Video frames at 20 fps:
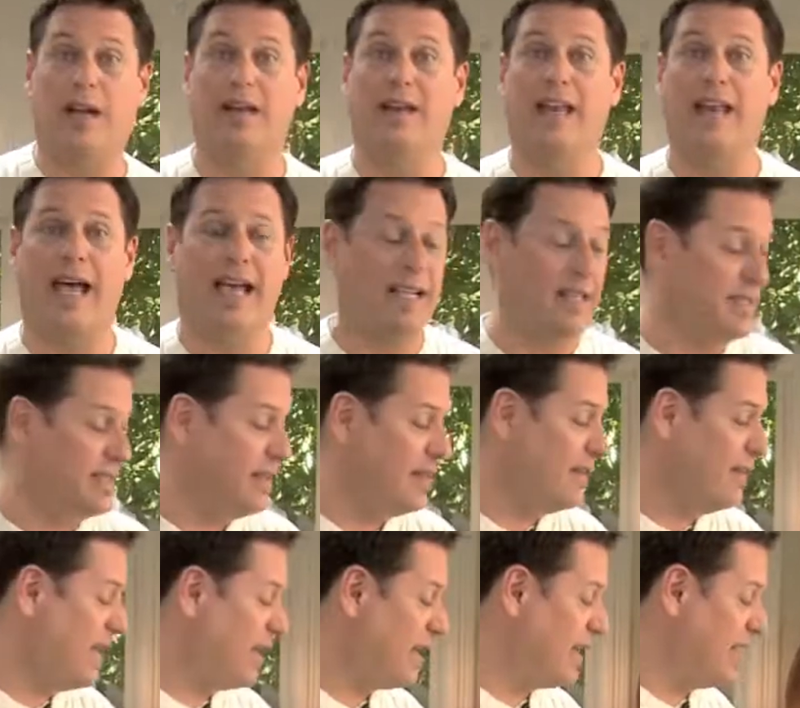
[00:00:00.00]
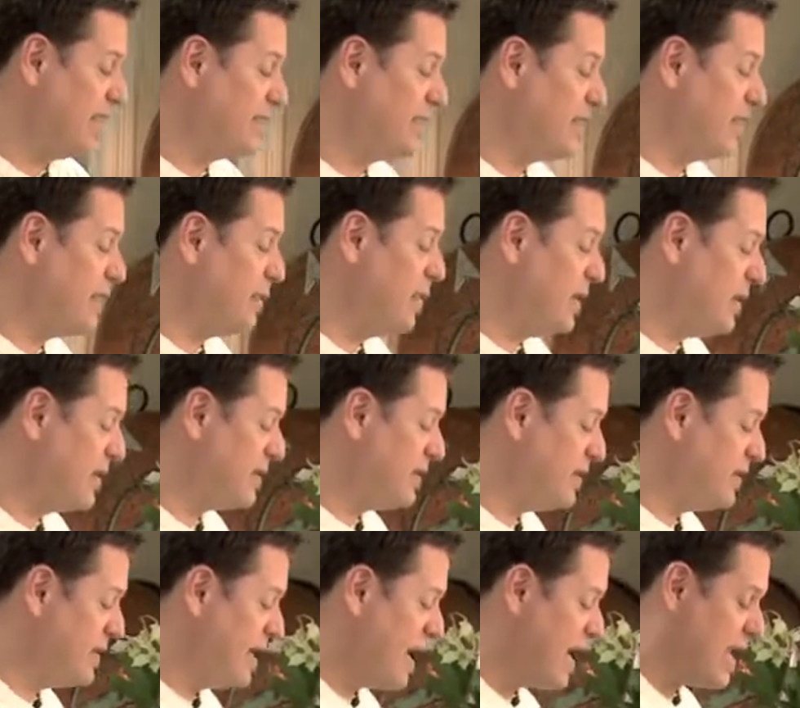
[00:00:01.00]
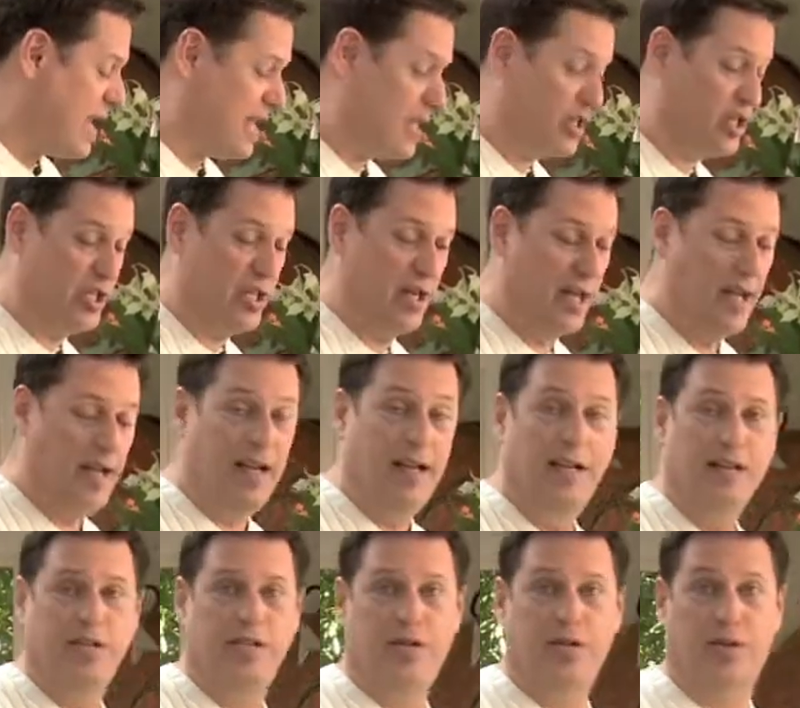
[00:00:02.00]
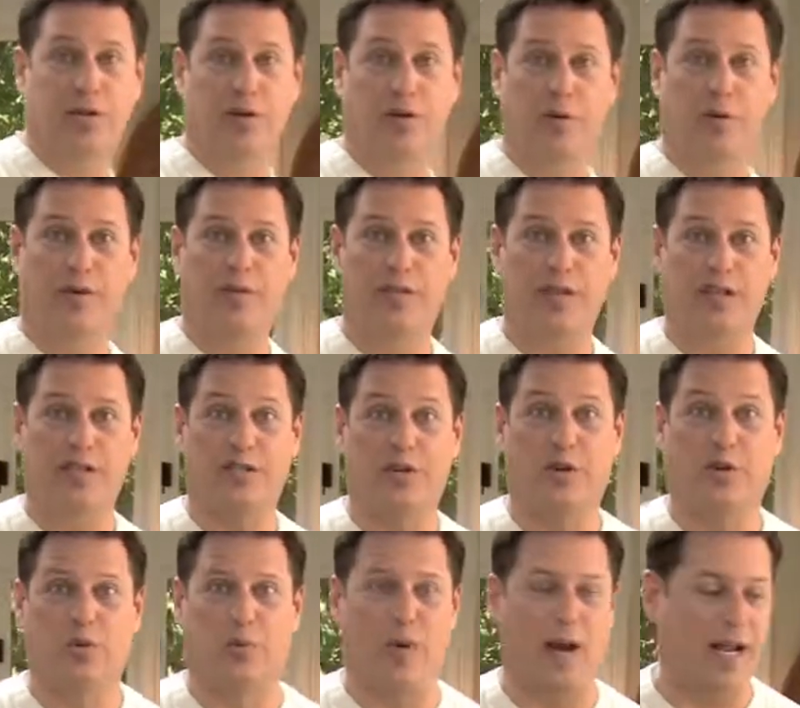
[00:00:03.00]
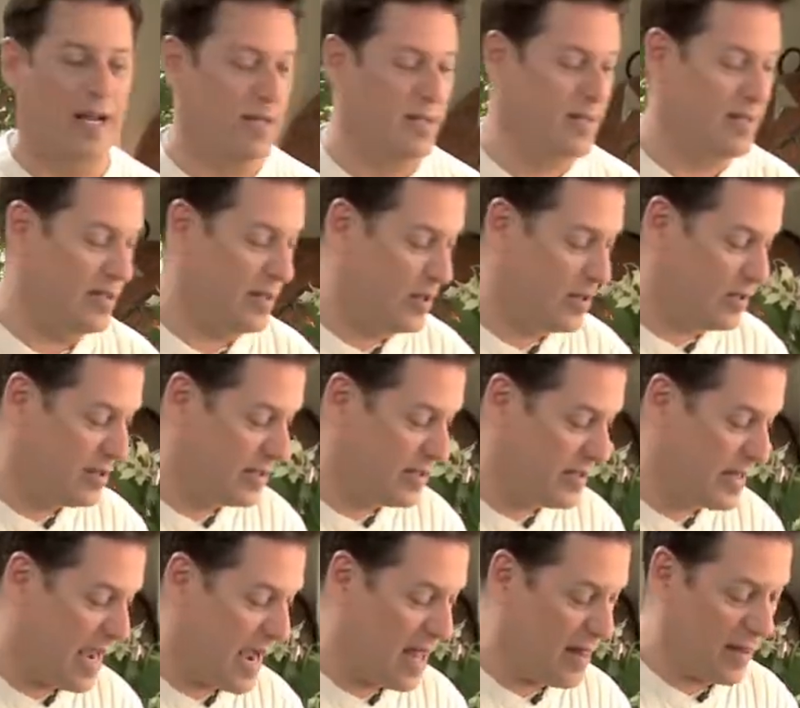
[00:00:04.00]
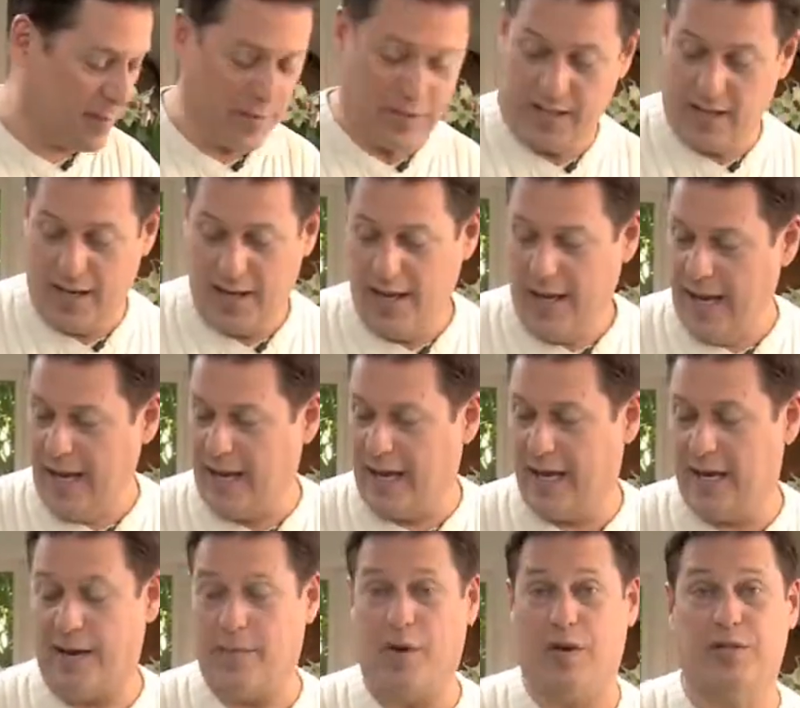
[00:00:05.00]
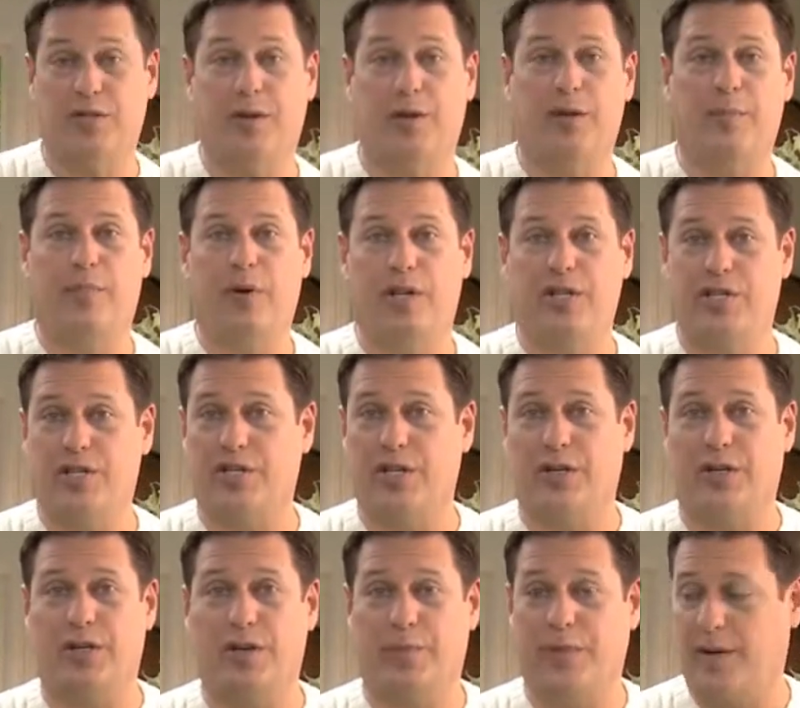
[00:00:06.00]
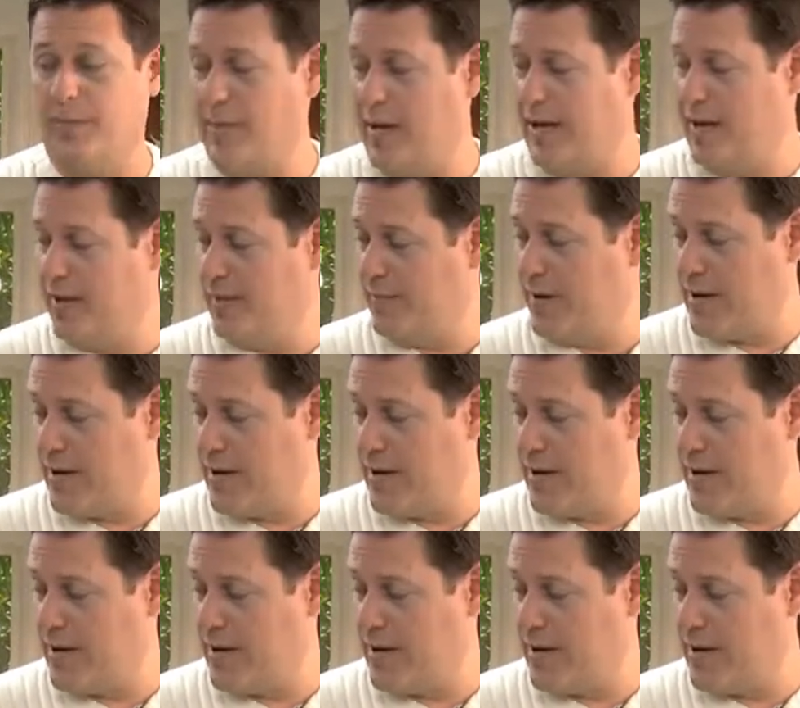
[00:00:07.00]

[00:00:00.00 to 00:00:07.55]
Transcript: it nice and thick, and it's gonna be the stage to these great seared scallops. And I'm also gonna put just a little bit of baking